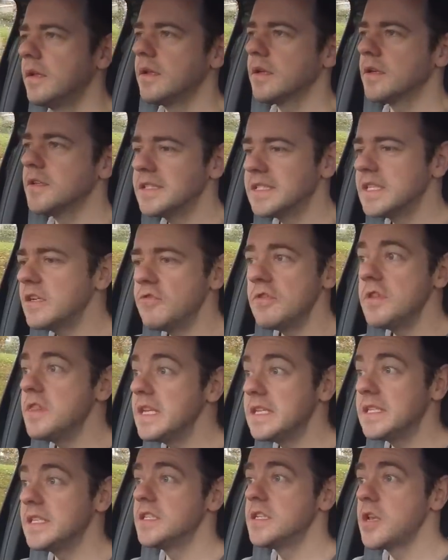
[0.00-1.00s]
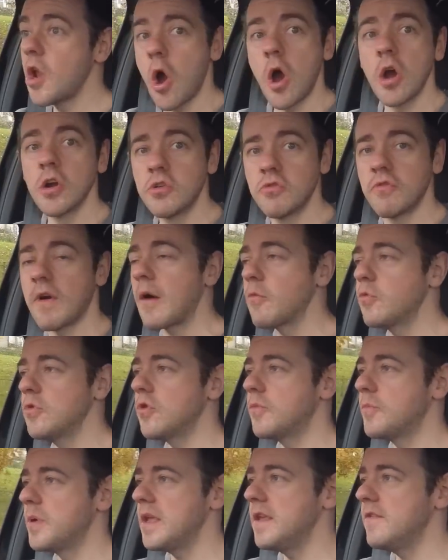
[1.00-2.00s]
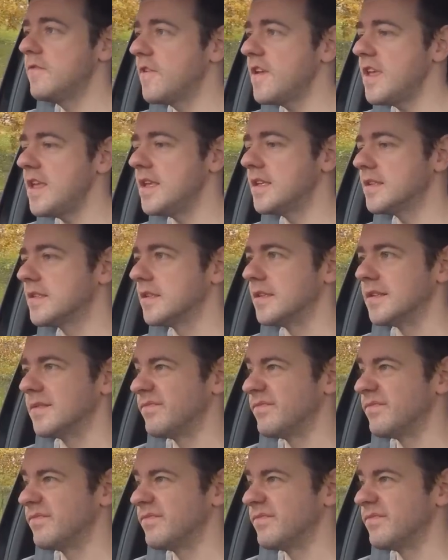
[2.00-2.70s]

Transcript: Considering this is not a ground-up EV, it's